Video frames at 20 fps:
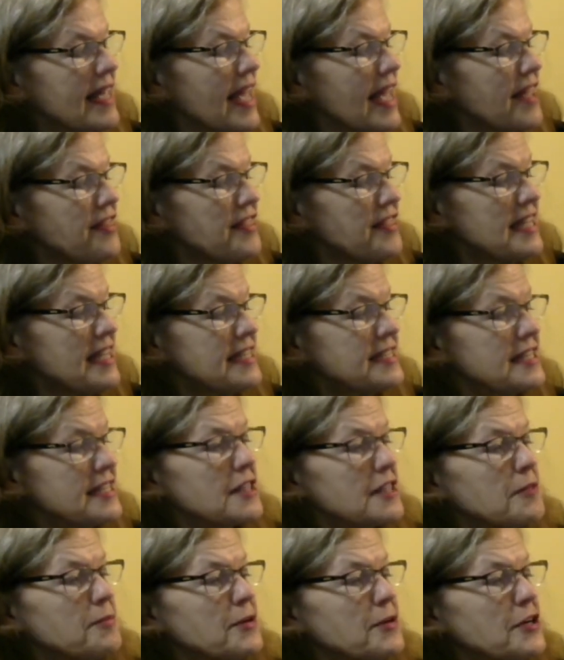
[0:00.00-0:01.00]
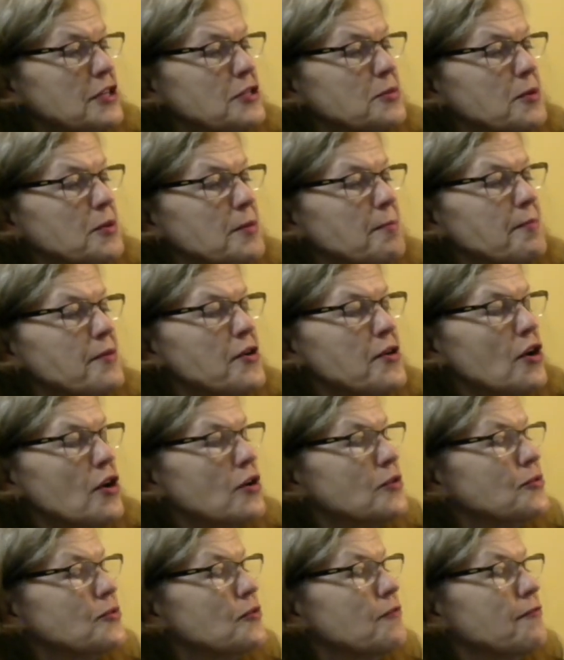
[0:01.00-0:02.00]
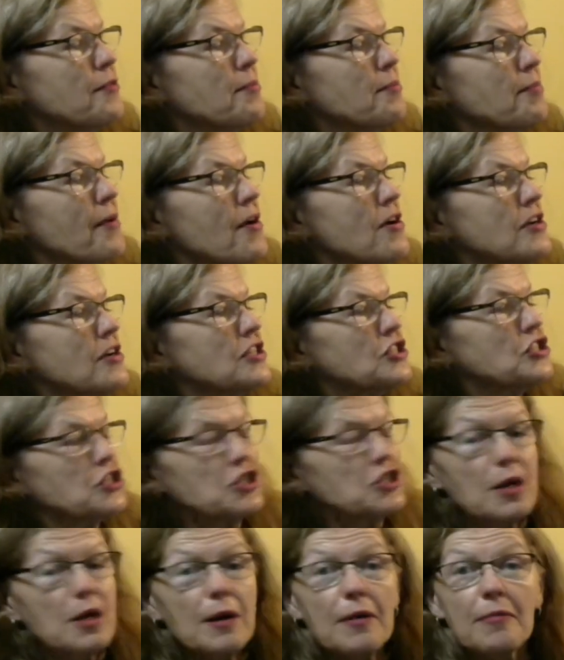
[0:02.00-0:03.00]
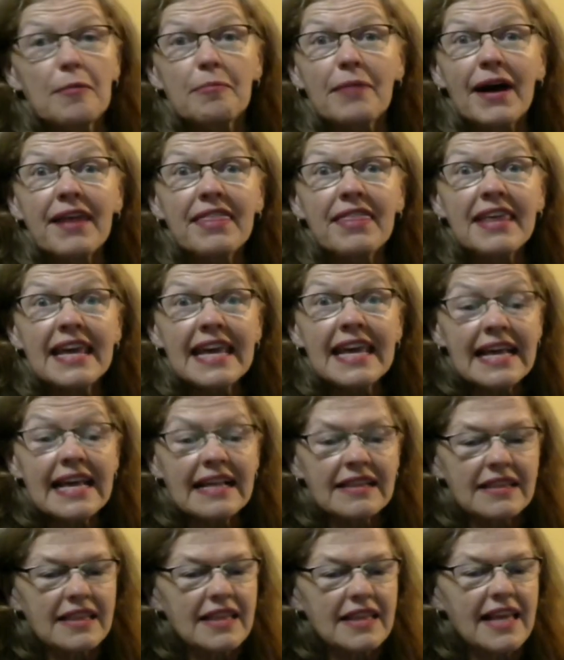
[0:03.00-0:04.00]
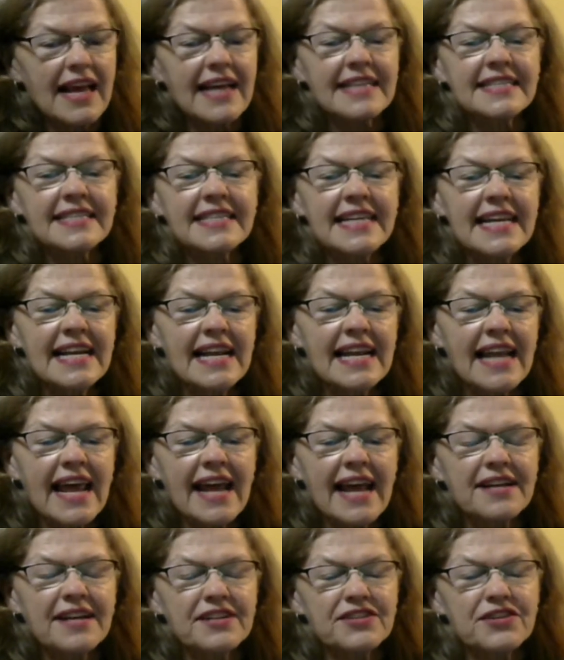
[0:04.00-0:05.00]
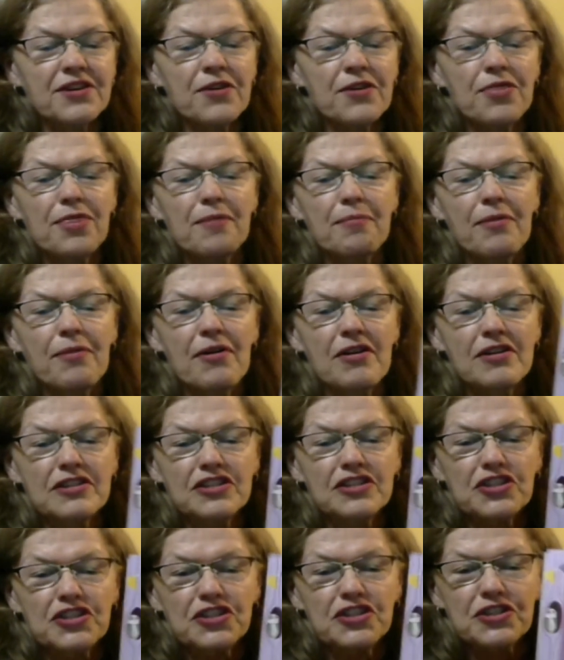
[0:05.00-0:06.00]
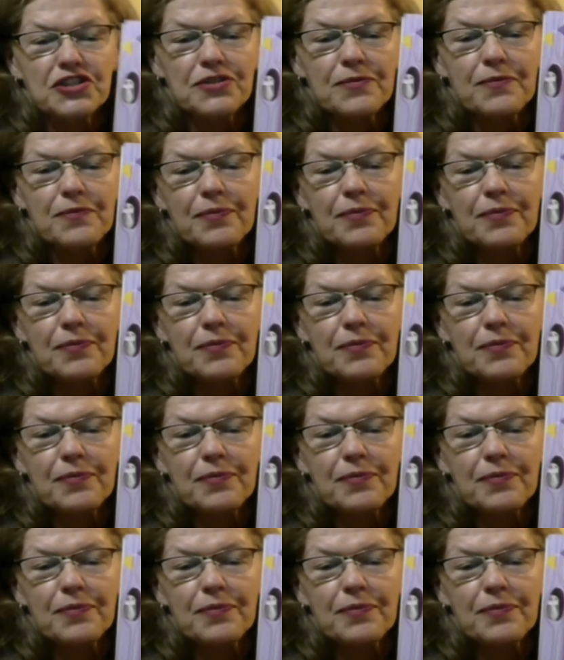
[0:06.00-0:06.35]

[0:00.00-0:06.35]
and these little birds were knocked off the branch by the eagle as he landed on the branch.